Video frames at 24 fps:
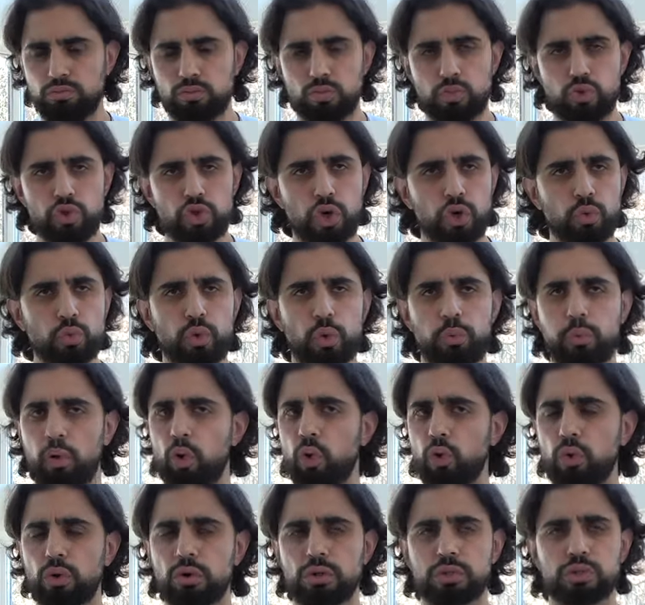No
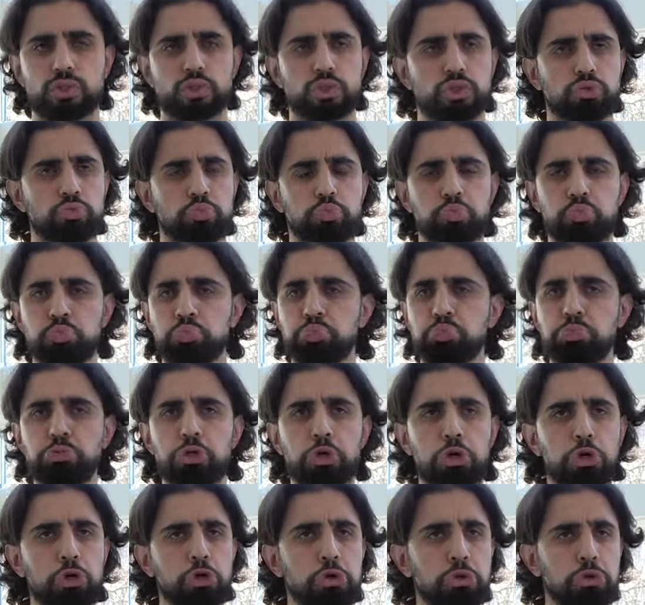reports,
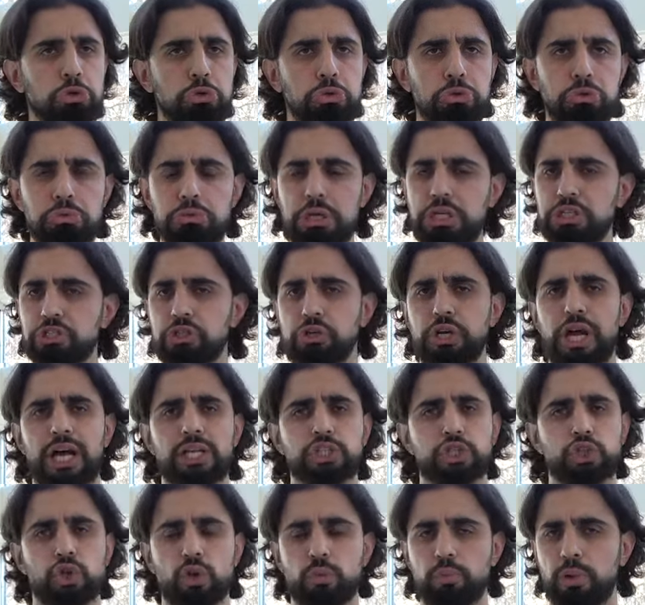no
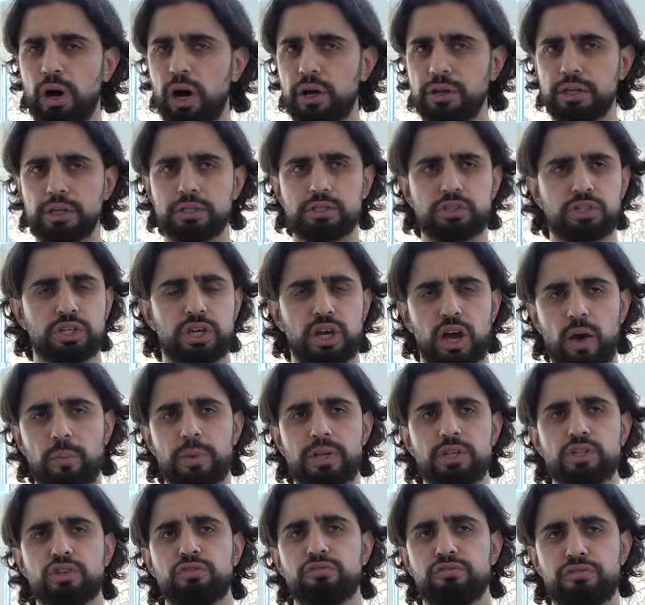international bodies to come
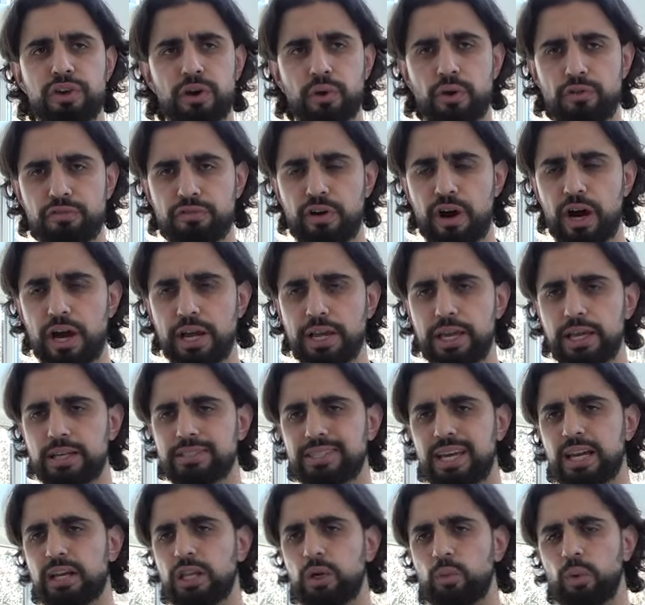in to verify
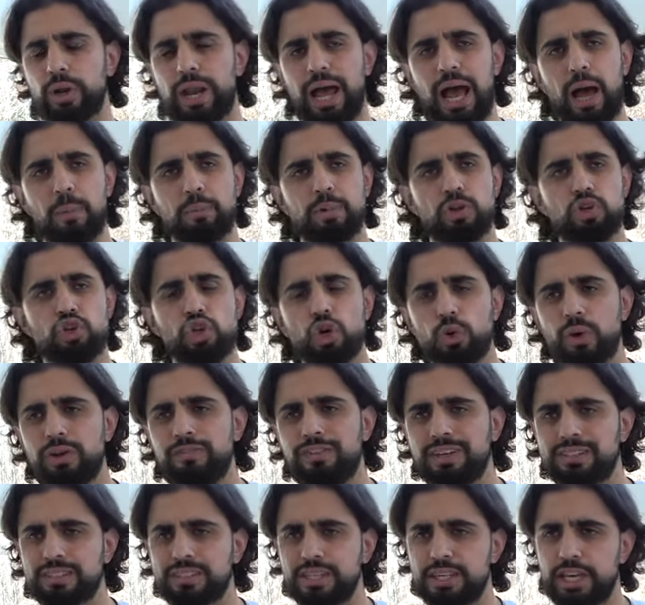exactly what happened, no
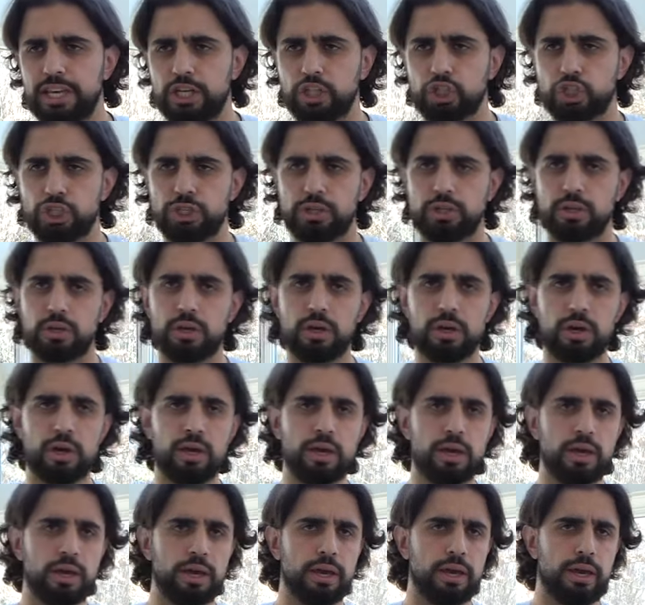investigation.
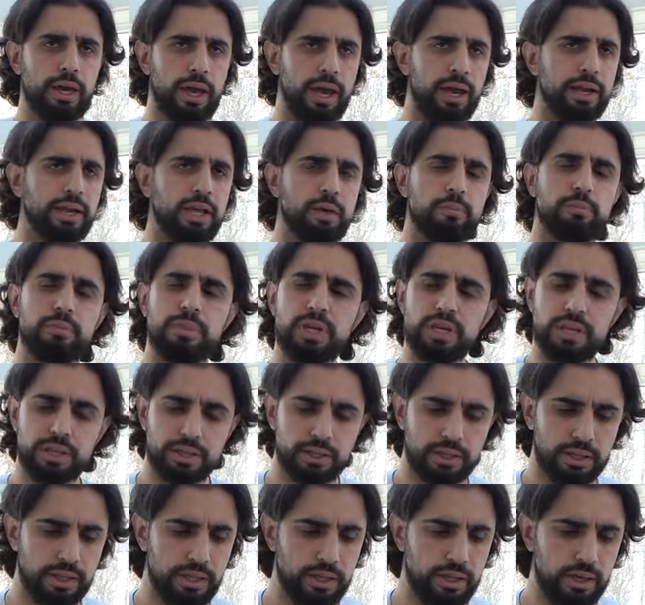And
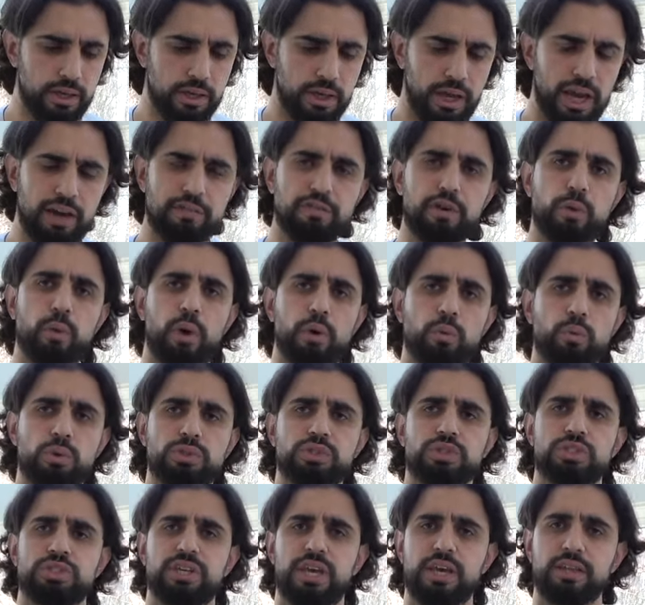immediately, everyone was
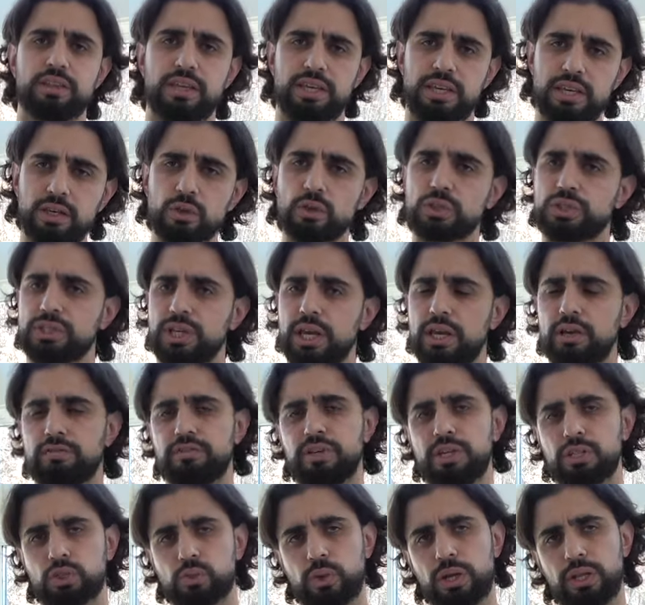to take the hearsay of
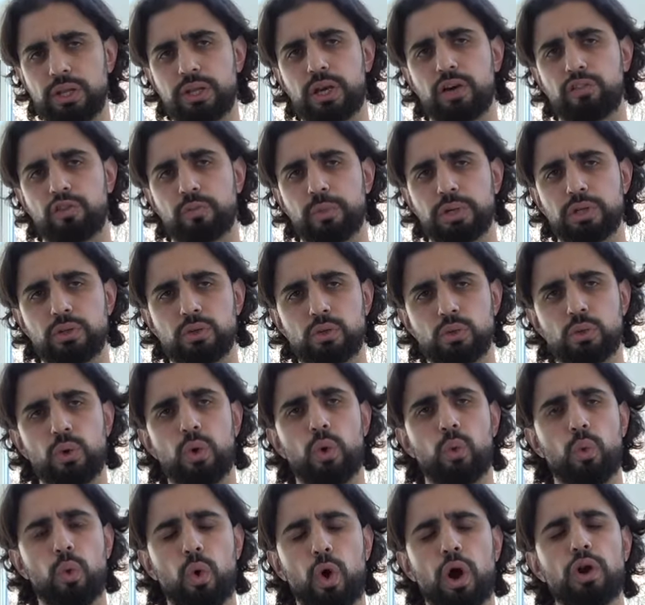the Israeli government, who
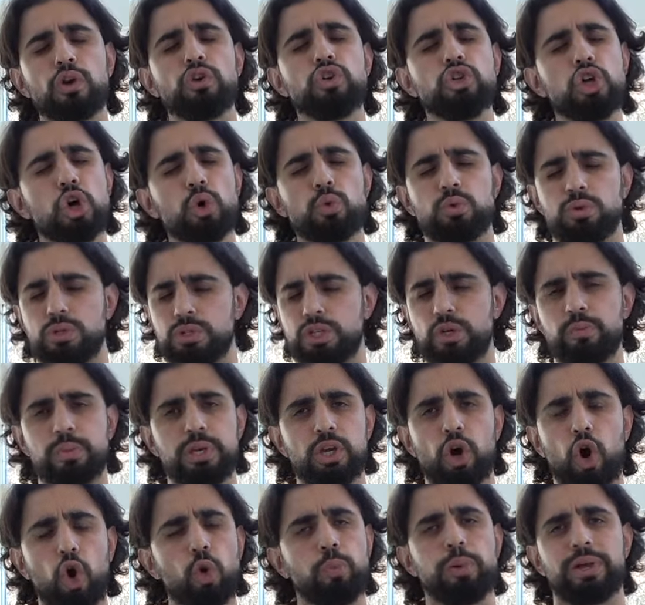are known to
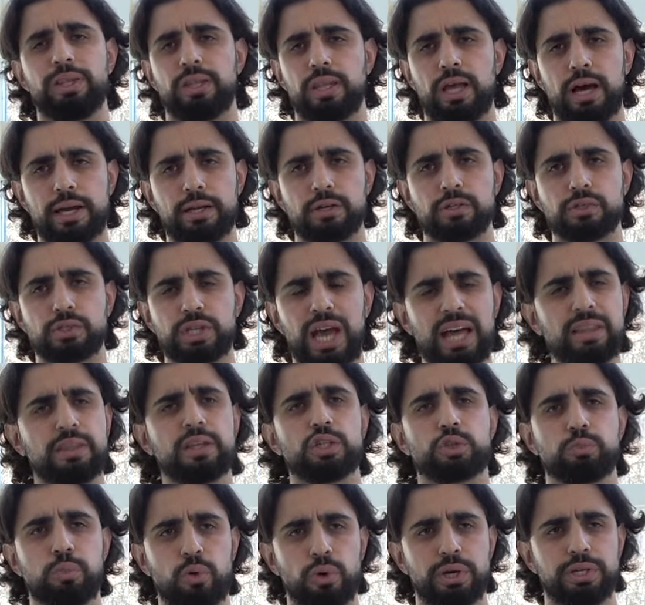be open liars at
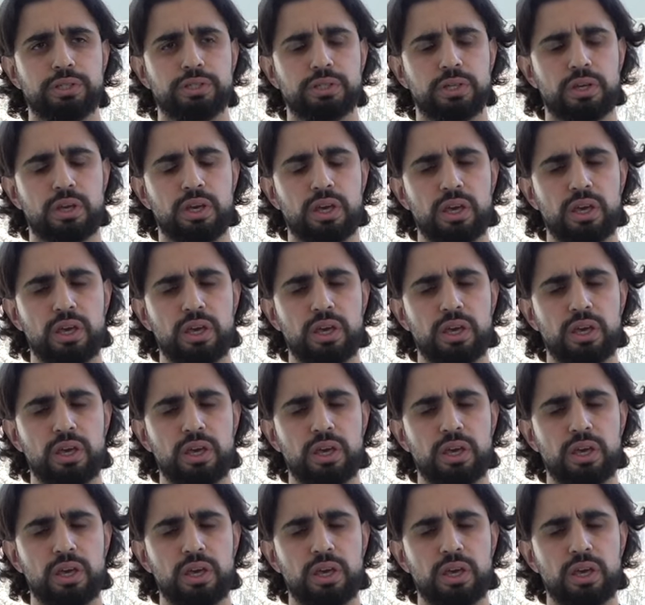this point,